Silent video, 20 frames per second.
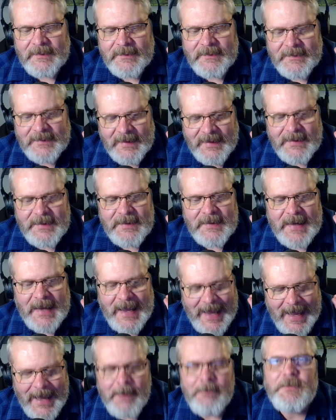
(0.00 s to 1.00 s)
they
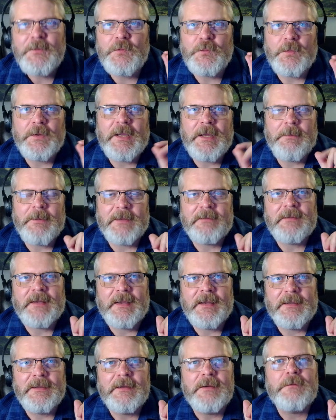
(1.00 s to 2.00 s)
have to give us
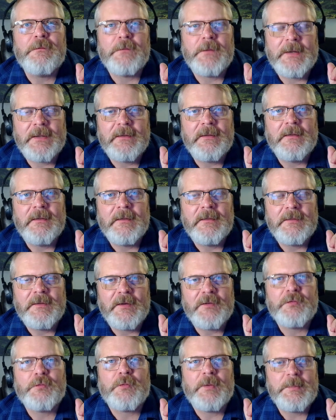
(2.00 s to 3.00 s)
a different
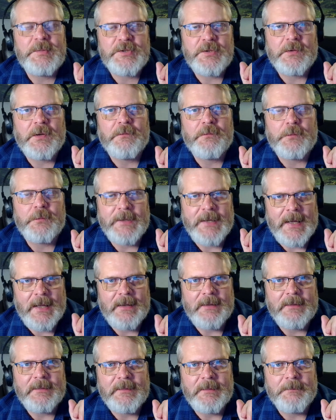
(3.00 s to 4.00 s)
description of
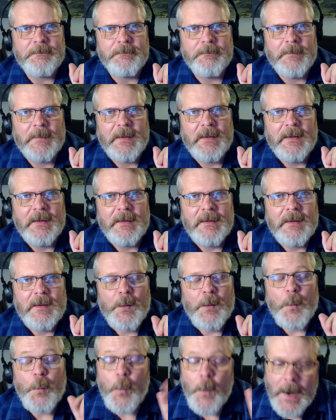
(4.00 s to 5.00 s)
reality.
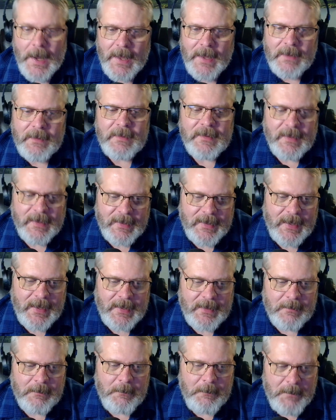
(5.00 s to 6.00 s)
One,
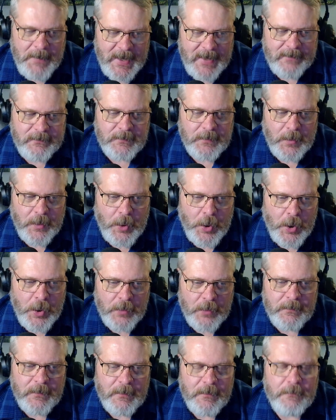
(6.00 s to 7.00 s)
again, based
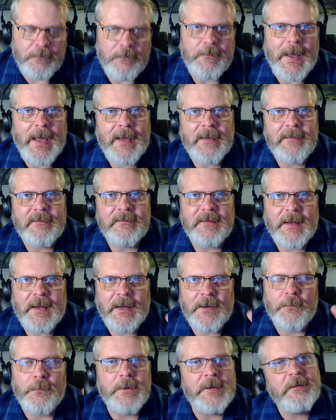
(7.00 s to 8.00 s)
on facts
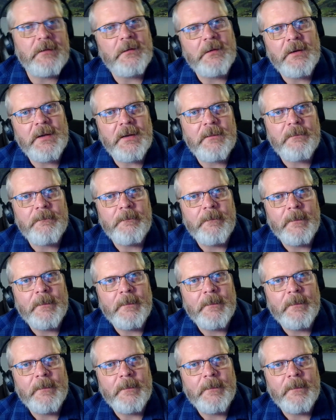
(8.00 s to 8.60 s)
and reasoning,